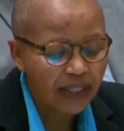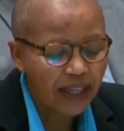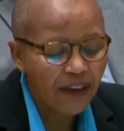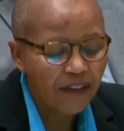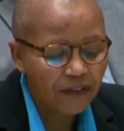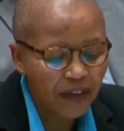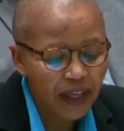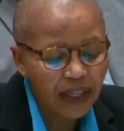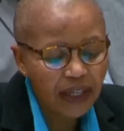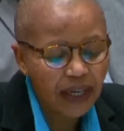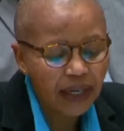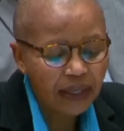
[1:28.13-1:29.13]
a
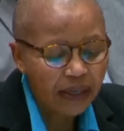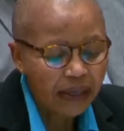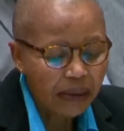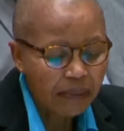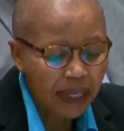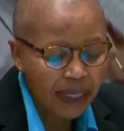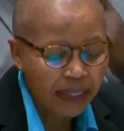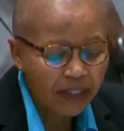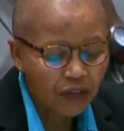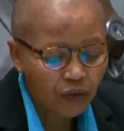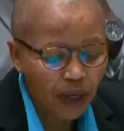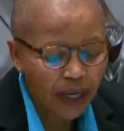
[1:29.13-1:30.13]
failure by
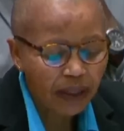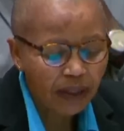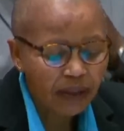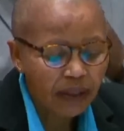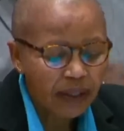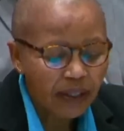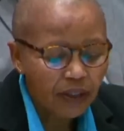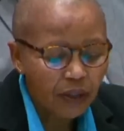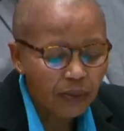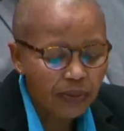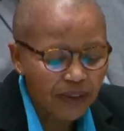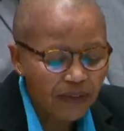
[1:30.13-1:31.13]
Israel to
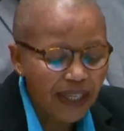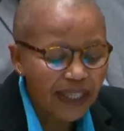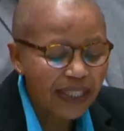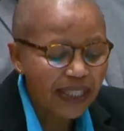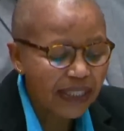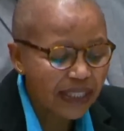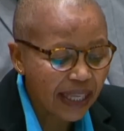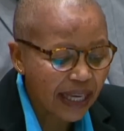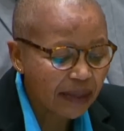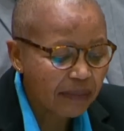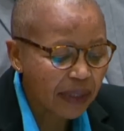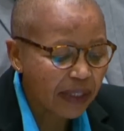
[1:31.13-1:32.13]
prevent
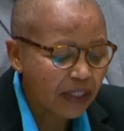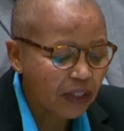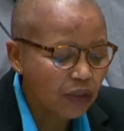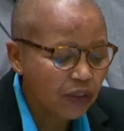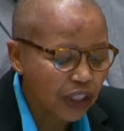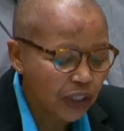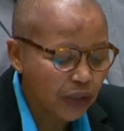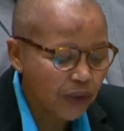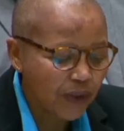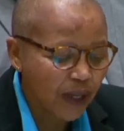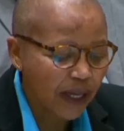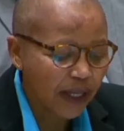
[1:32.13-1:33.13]
incitement to
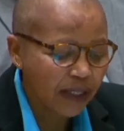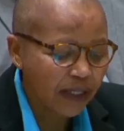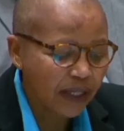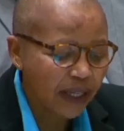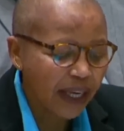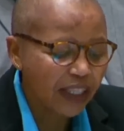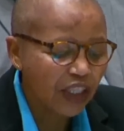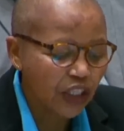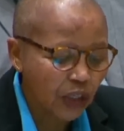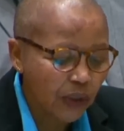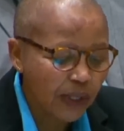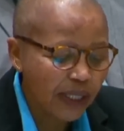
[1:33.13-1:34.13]
genocide and
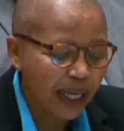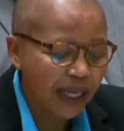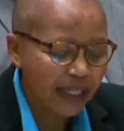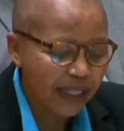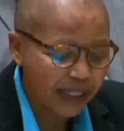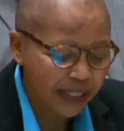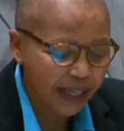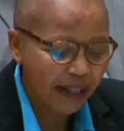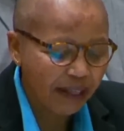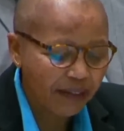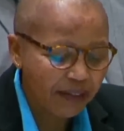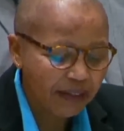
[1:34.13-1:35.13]
genocide
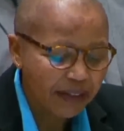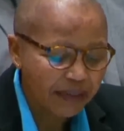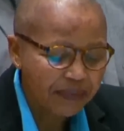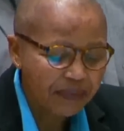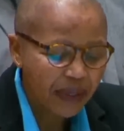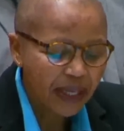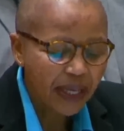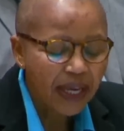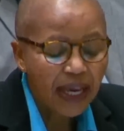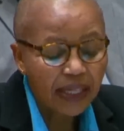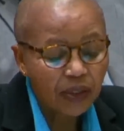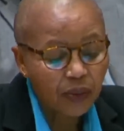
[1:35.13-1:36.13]
itself,
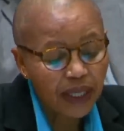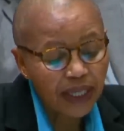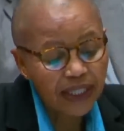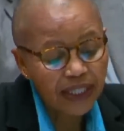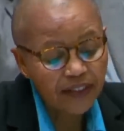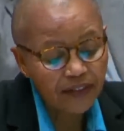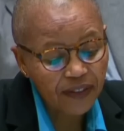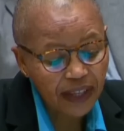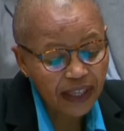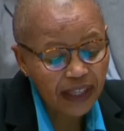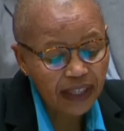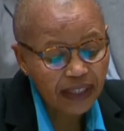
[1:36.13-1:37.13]
as well as its
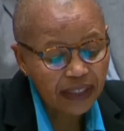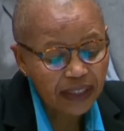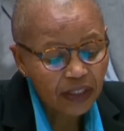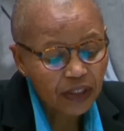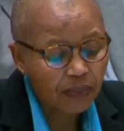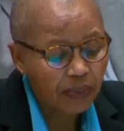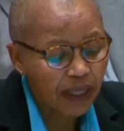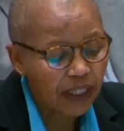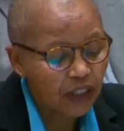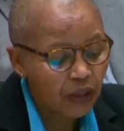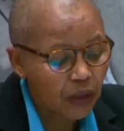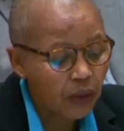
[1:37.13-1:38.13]
failure to punish
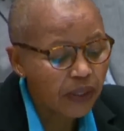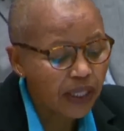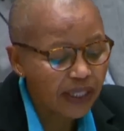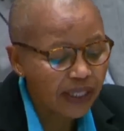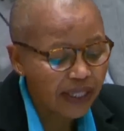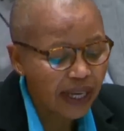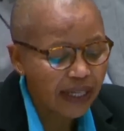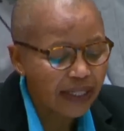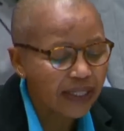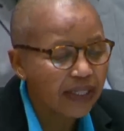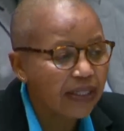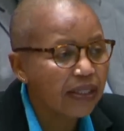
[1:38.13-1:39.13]
those
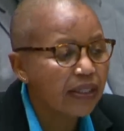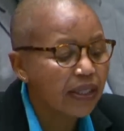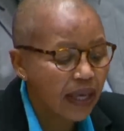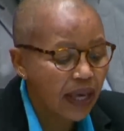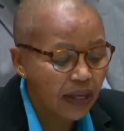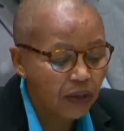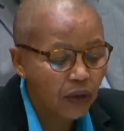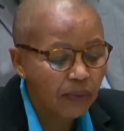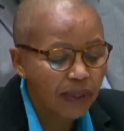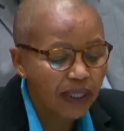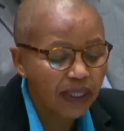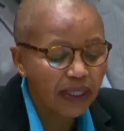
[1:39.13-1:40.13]
inciting and
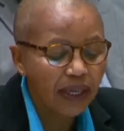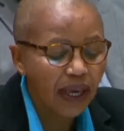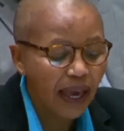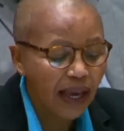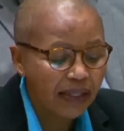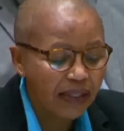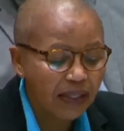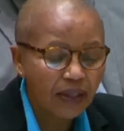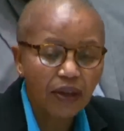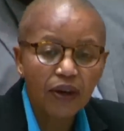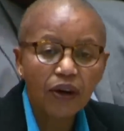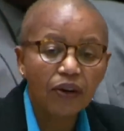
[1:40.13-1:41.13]
committing acts
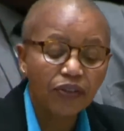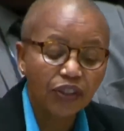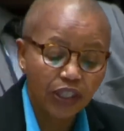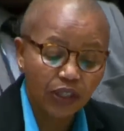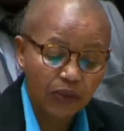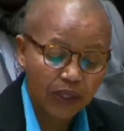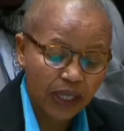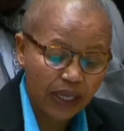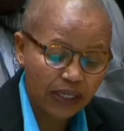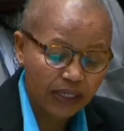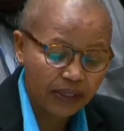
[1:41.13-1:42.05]
of genocide.